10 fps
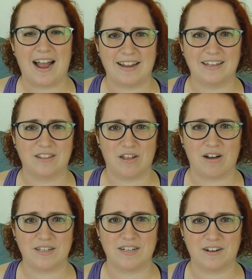I get
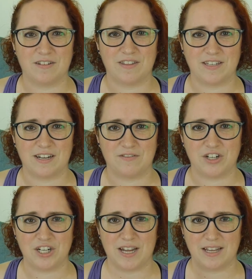lost in all the stuff
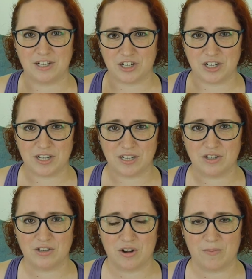she does. She does
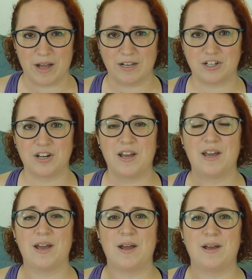so much.
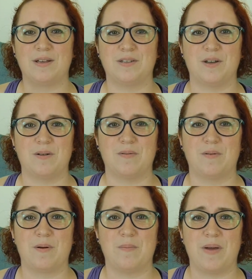So,
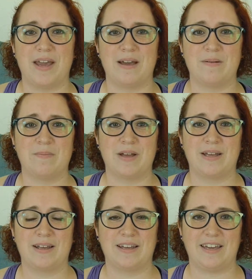Pam
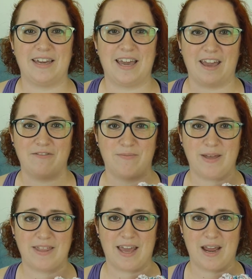gave
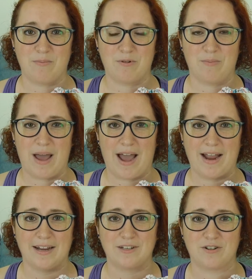me the April
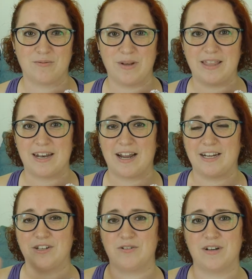bag, told me that I
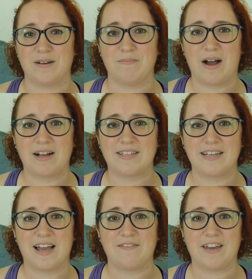can do an
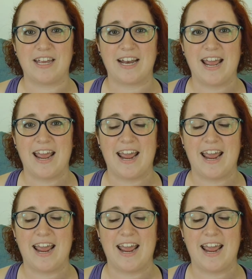unboxing of it,